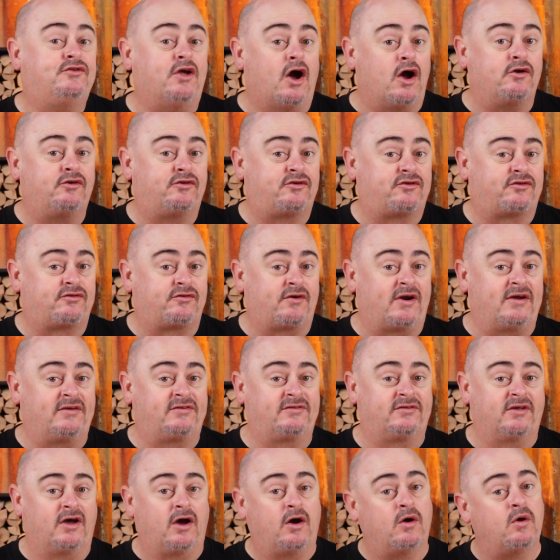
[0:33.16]
Don't
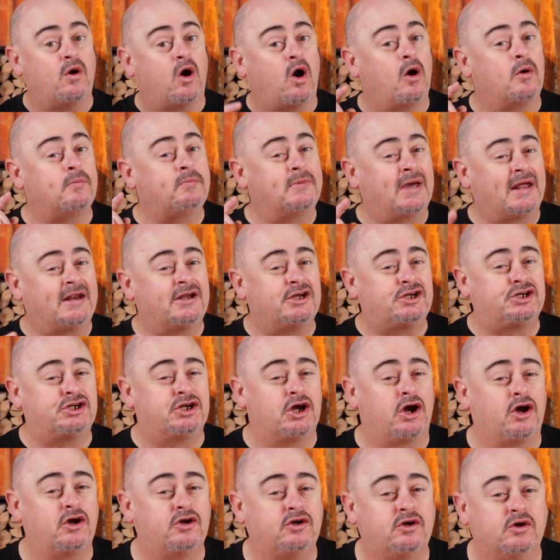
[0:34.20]
stress though, I'm gonna
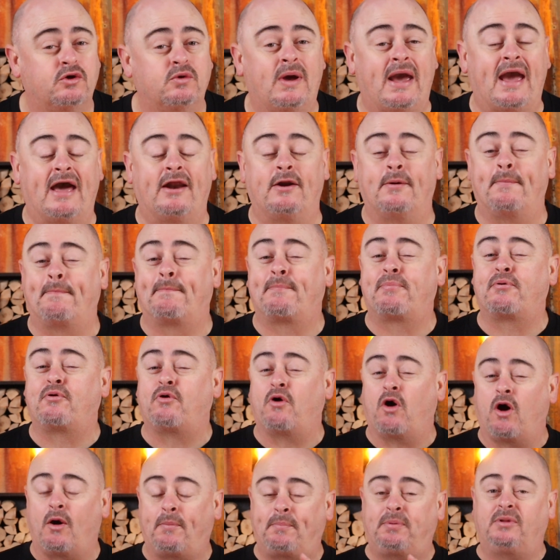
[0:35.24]
show you how to
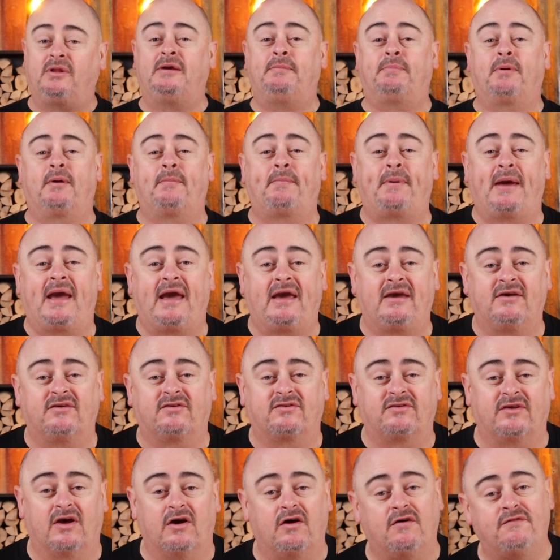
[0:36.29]
properly prepare
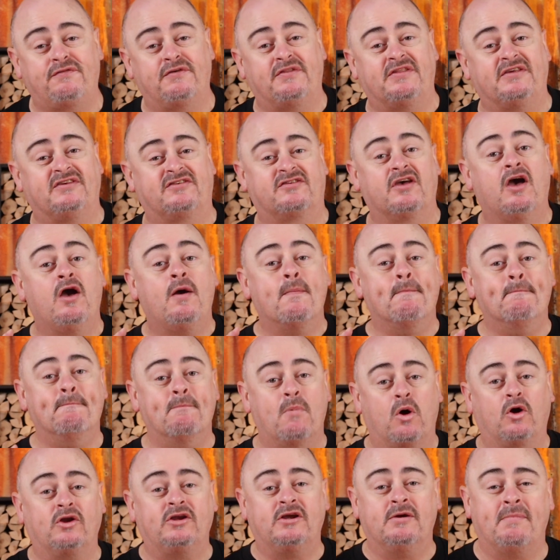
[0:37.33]
yourself for this
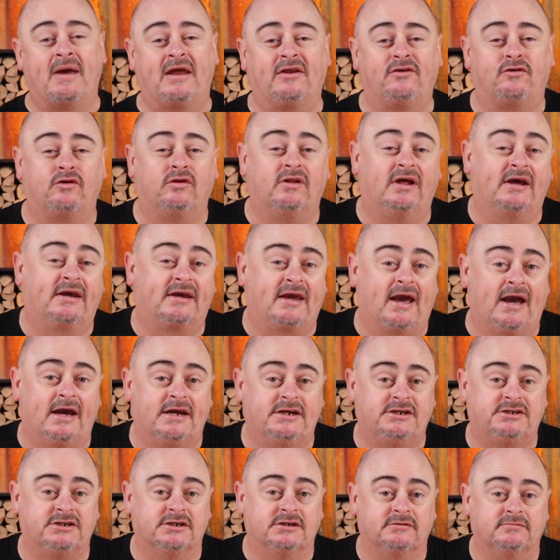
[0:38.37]
monumental
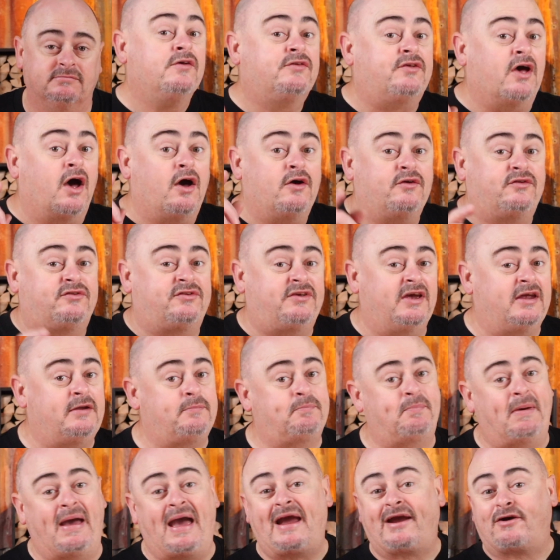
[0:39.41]
occasion. So
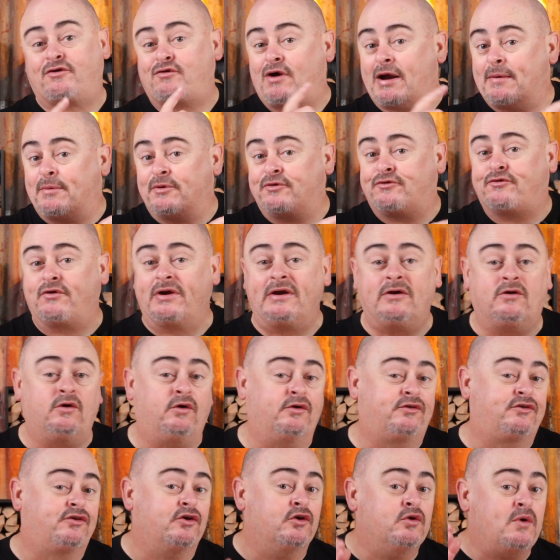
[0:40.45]
sit back, grab a drink
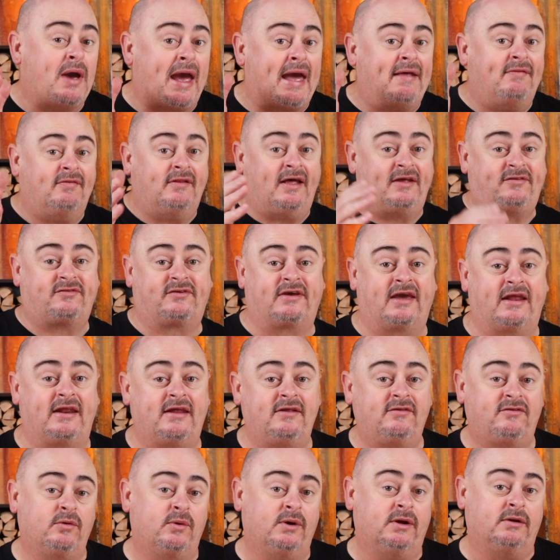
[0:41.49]
or two, and let's get
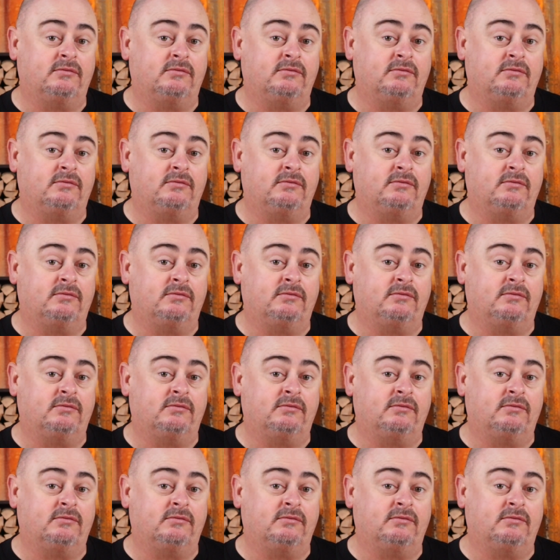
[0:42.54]
into